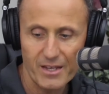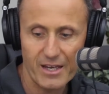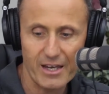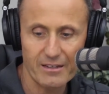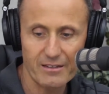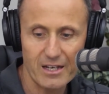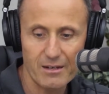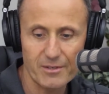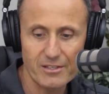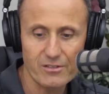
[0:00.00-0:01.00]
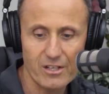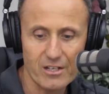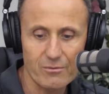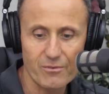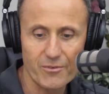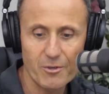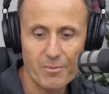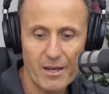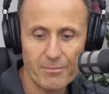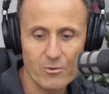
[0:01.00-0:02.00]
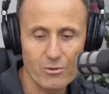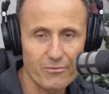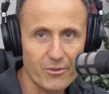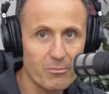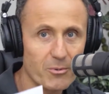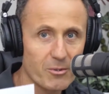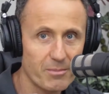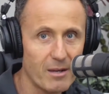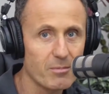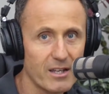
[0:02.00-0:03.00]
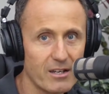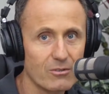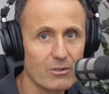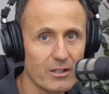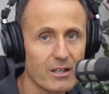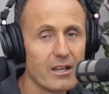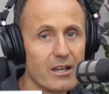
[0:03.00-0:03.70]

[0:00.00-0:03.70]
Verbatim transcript: and um, it's like a review paper or a viewpoint paper, they call it,